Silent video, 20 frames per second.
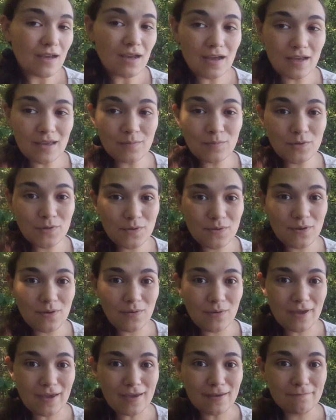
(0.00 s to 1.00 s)
I am doing
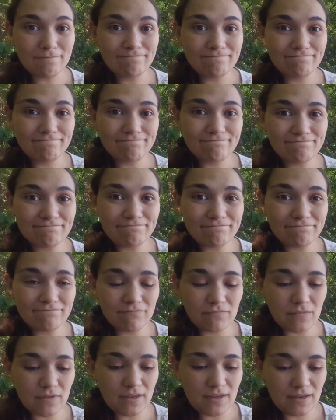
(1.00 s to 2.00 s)
okay.
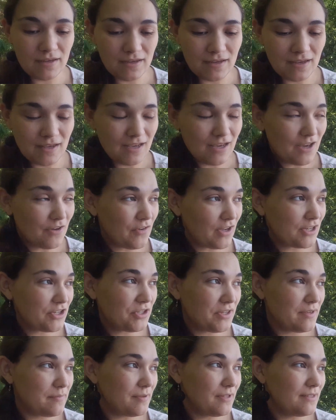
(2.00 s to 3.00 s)
I've
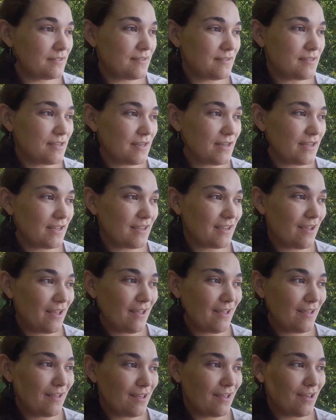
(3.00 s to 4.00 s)
actually been sitting,
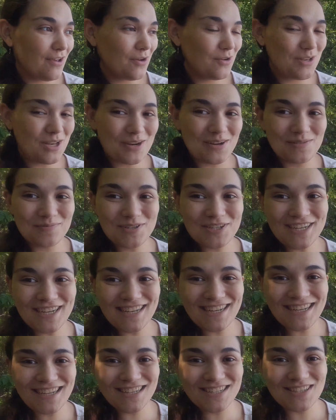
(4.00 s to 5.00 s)
oh now I'm
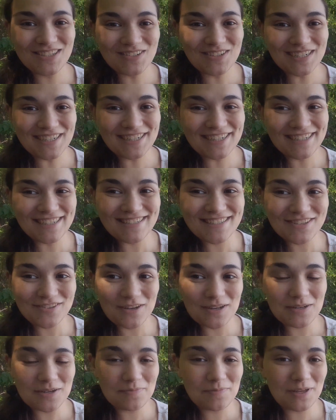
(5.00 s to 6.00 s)
shaking so hard, so I
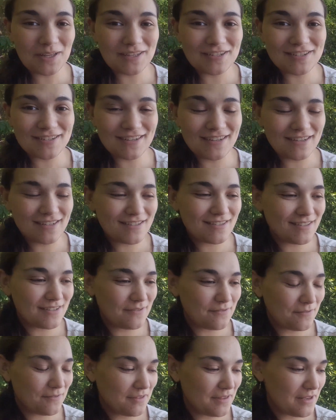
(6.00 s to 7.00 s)
apologize
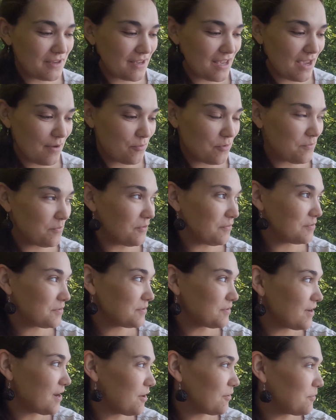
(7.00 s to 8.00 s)
if the camera moves
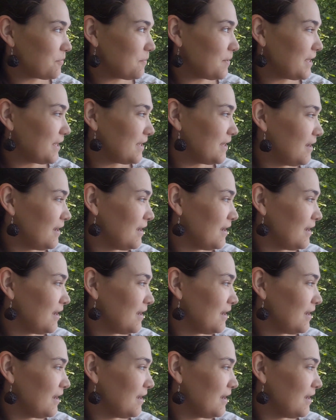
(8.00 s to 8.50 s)
around, but